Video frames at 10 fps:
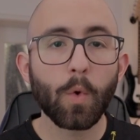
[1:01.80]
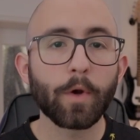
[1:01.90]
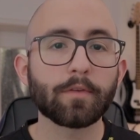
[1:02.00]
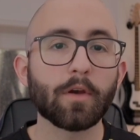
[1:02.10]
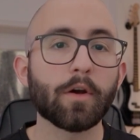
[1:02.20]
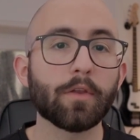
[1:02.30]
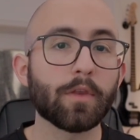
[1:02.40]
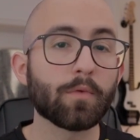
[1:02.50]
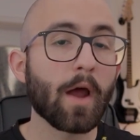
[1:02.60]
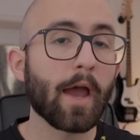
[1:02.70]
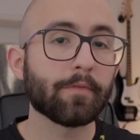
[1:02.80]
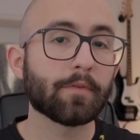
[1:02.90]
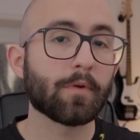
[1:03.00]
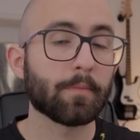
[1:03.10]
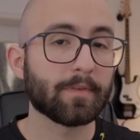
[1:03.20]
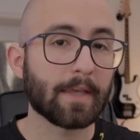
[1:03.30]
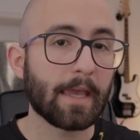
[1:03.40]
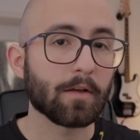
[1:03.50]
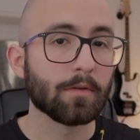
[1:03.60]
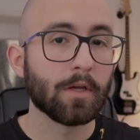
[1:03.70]
chords are derived from a
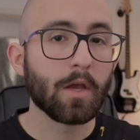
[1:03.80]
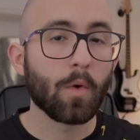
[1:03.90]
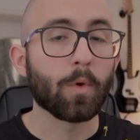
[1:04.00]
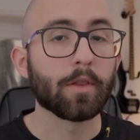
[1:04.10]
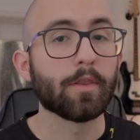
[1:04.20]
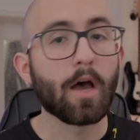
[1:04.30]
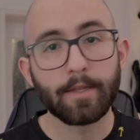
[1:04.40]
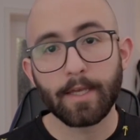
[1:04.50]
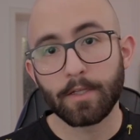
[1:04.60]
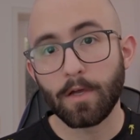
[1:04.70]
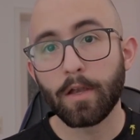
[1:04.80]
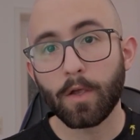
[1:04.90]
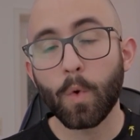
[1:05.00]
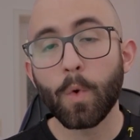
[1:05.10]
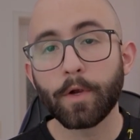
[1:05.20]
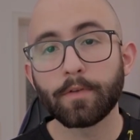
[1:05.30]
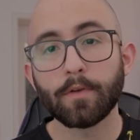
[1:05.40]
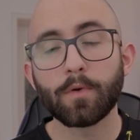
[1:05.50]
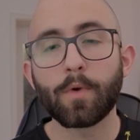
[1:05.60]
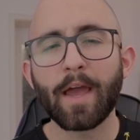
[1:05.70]
scale, while non-diatonic
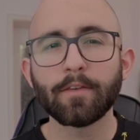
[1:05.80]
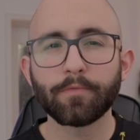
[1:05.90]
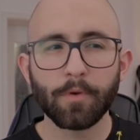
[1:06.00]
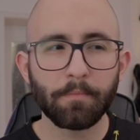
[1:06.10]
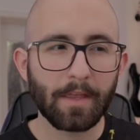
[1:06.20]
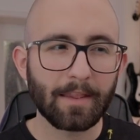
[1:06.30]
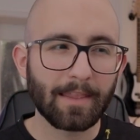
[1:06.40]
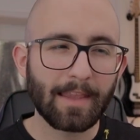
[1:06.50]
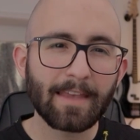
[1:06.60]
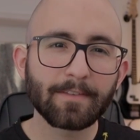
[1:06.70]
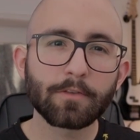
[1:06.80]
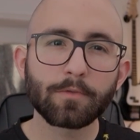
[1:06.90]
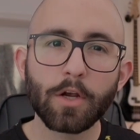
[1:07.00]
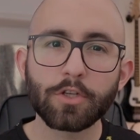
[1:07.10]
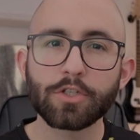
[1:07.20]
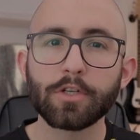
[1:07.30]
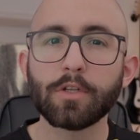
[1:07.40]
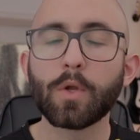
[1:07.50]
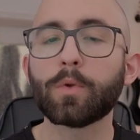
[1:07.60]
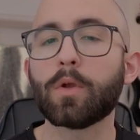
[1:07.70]
chords arise from less
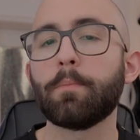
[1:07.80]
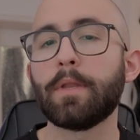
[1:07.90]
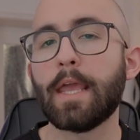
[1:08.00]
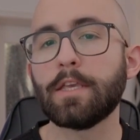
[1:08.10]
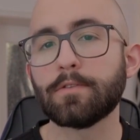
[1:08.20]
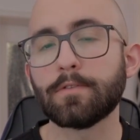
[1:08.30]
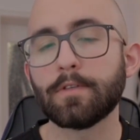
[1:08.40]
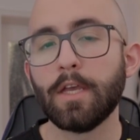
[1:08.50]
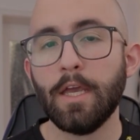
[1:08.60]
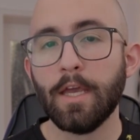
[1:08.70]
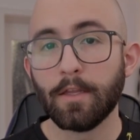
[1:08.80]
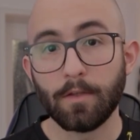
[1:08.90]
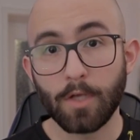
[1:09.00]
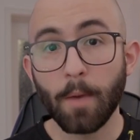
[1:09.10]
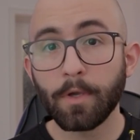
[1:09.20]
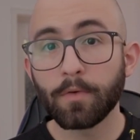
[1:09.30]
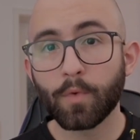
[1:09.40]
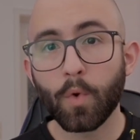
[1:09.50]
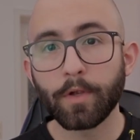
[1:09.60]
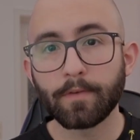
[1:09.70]
structured note combinations. The topic
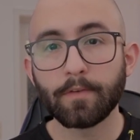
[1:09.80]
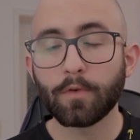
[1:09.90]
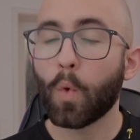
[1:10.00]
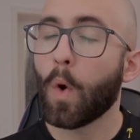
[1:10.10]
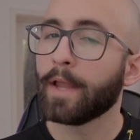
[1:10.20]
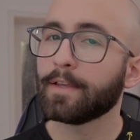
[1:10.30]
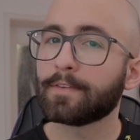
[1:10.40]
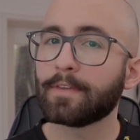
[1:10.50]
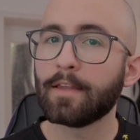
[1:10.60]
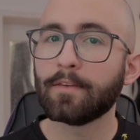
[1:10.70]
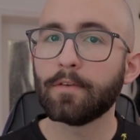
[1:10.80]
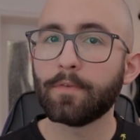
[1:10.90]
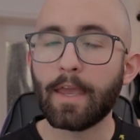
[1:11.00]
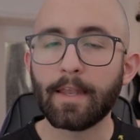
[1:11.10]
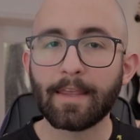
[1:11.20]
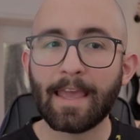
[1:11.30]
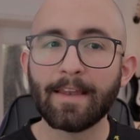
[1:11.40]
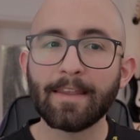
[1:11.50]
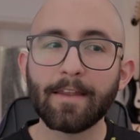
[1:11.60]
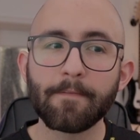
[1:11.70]
of chords is quite extensive and
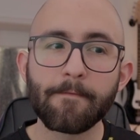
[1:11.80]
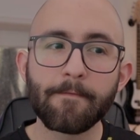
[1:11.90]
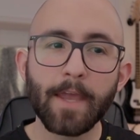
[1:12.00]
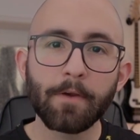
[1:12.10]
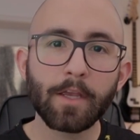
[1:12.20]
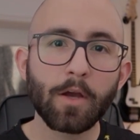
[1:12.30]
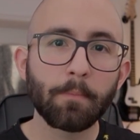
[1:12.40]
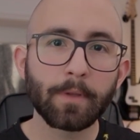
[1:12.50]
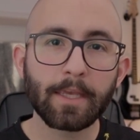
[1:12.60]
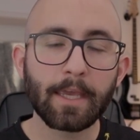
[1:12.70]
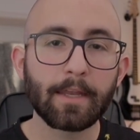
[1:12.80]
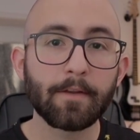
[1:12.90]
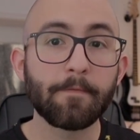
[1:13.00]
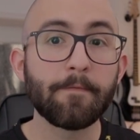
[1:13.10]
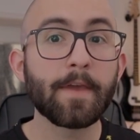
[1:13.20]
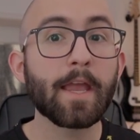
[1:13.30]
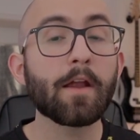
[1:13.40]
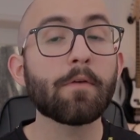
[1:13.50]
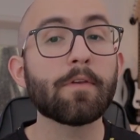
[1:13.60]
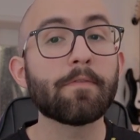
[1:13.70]
can get very complicated
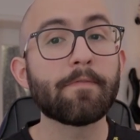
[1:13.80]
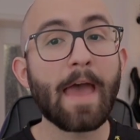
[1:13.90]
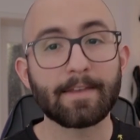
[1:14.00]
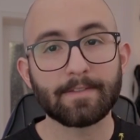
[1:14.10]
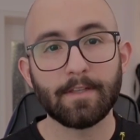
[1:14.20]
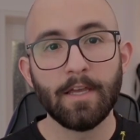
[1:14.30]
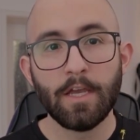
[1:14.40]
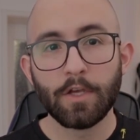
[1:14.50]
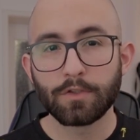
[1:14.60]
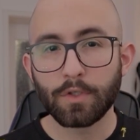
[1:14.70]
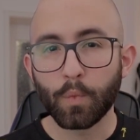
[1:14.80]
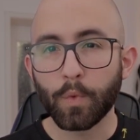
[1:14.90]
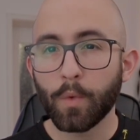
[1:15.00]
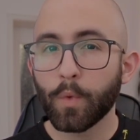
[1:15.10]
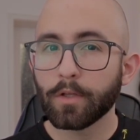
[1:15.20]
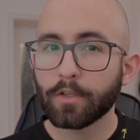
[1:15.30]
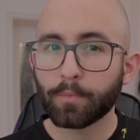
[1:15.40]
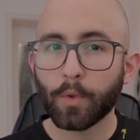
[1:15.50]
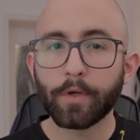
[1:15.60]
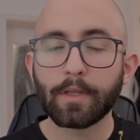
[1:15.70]
very fast, so we will
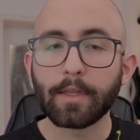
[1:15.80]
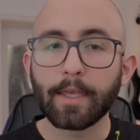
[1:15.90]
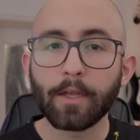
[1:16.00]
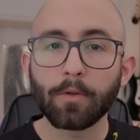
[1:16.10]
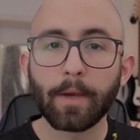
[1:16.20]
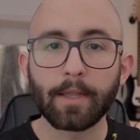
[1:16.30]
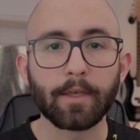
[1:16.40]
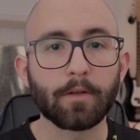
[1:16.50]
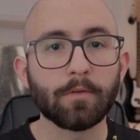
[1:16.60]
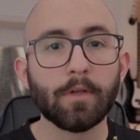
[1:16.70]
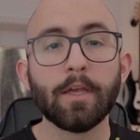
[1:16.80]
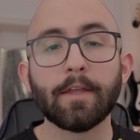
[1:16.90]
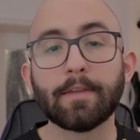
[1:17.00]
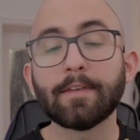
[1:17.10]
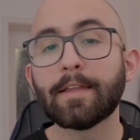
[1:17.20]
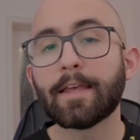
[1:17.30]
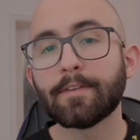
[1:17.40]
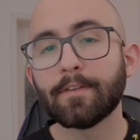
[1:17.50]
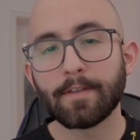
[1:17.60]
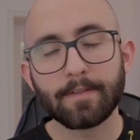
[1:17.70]
explore it little by little. This
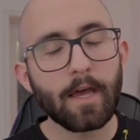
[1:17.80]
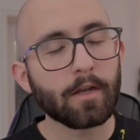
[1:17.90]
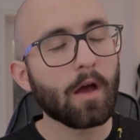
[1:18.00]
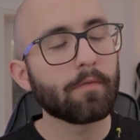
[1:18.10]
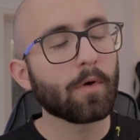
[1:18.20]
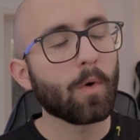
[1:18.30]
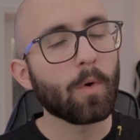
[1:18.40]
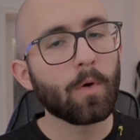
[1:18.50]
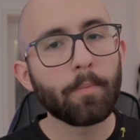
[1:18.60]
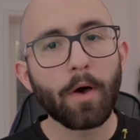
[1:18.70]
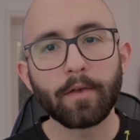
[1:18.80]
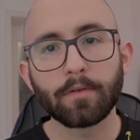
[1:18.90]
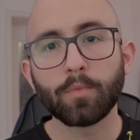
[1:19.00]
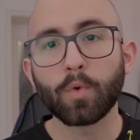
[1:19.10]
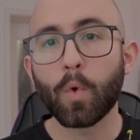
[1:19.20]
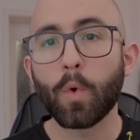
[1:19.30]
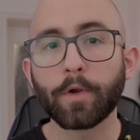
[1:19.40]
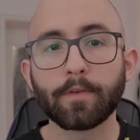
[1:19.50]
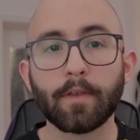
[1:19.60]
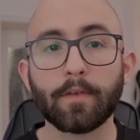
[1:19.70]
lesson does not cover all possible
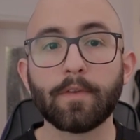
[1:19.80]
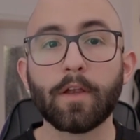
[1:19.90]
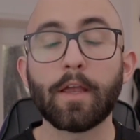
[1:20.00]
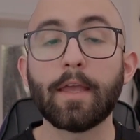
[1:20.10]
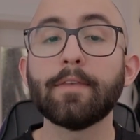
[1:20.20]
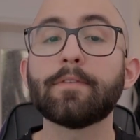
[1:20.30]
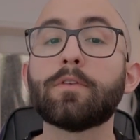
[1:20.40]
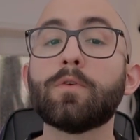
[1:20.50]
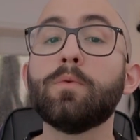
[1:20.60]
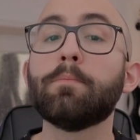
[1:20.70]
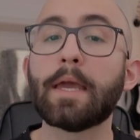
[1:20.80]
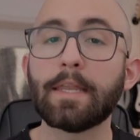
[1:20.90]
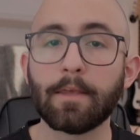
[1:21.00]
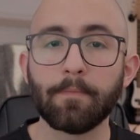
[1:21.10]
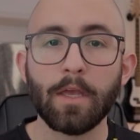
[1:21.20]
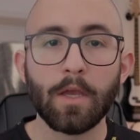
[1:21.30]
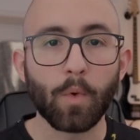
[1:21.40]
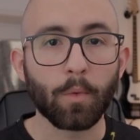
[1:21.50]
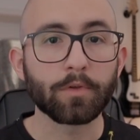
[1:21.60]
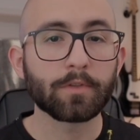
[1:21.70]
chords as there is too many.
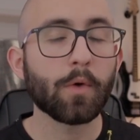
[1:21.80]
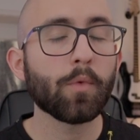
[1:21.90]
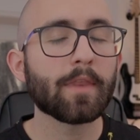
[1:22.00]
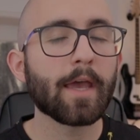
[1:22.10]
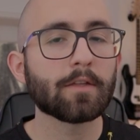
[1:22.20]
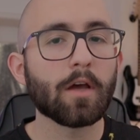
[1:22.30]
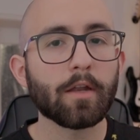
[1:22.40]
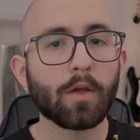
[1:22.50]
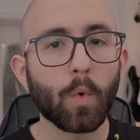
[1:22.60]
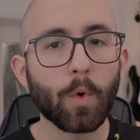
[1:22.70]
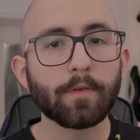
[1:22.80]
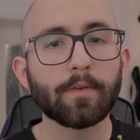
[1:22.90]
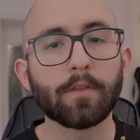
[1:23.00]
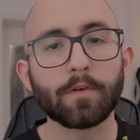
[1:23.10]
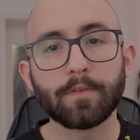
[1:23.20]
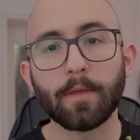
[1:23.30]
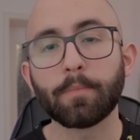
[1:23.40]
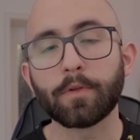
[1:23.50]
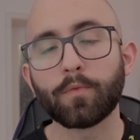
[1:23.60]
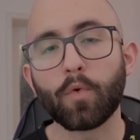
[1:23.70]
We will start with diatonic chords in their
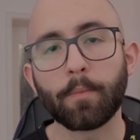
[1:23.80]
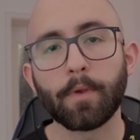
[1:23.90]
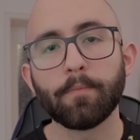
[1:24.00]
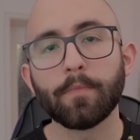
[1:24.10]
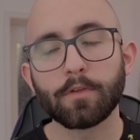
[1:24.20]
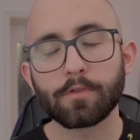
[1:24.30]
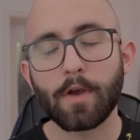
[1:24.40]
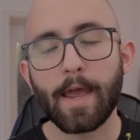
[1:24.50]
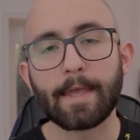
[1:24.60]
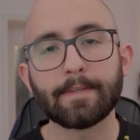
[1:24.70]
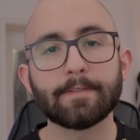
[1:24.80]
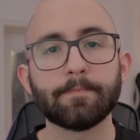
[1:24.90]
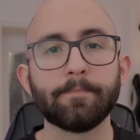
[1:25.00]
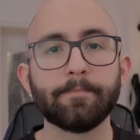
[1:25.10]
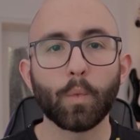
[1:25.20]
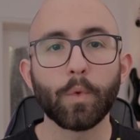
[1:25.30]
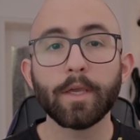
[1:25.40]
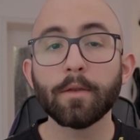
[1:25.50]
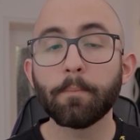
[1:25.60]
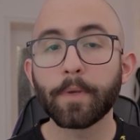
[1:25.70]
simplest form, triads. We
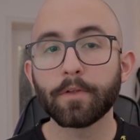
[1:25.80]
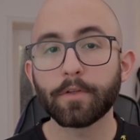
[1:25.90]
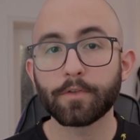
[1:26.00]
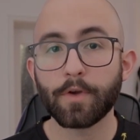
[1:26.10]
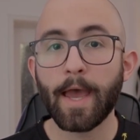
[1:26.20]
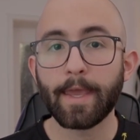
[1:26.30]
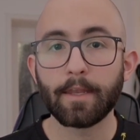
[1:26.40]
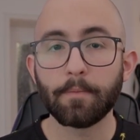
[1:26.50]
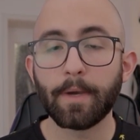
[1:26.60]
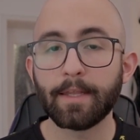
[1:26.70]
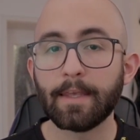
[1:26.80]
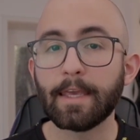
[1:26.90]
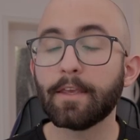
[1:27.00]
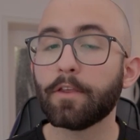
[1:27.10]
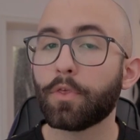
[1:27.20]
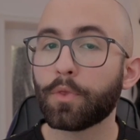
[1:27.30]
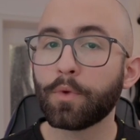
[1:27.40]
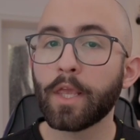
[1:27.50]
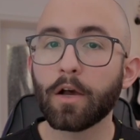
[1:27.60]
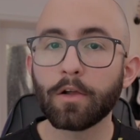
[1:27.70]
can build a triad by taking
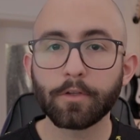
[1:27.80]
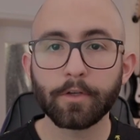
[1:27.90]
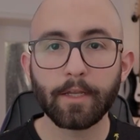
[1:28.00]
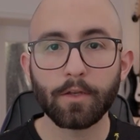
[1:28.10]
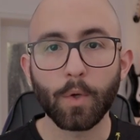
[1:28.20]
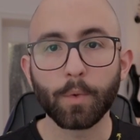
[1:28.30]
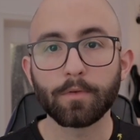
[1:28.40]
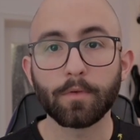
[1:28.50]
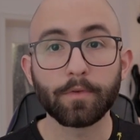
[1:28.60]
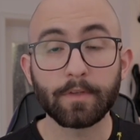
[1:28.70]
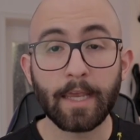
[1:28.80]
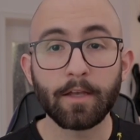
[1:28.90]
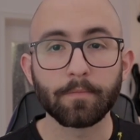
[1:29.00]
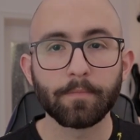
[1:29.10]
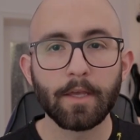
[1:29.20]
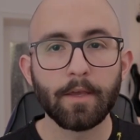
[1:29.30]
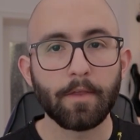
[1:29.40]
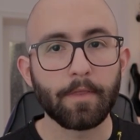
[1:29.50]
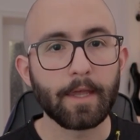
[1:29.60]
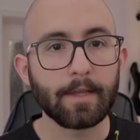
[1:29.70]
three alternate notes of a scale,
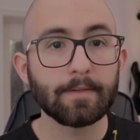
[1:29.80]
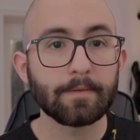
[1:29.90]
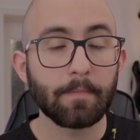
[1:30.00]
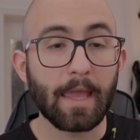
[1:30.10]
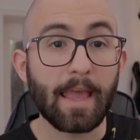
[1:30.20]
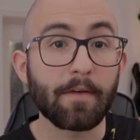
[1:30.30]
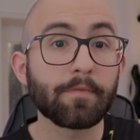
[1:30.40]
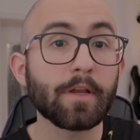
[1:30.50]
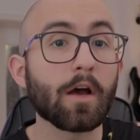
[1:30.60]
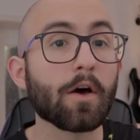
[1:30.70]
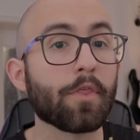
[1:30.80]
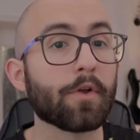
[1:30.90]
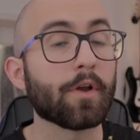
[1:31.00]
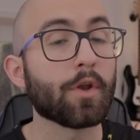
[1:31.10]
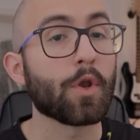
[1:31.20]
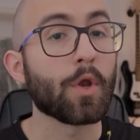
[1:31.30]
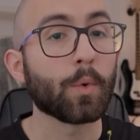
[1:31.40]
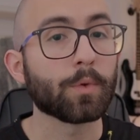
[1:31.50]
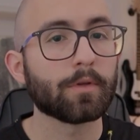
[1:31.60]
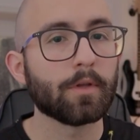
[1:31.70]
that is, every other
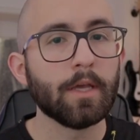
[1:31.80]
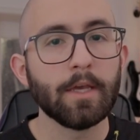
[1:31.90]
note.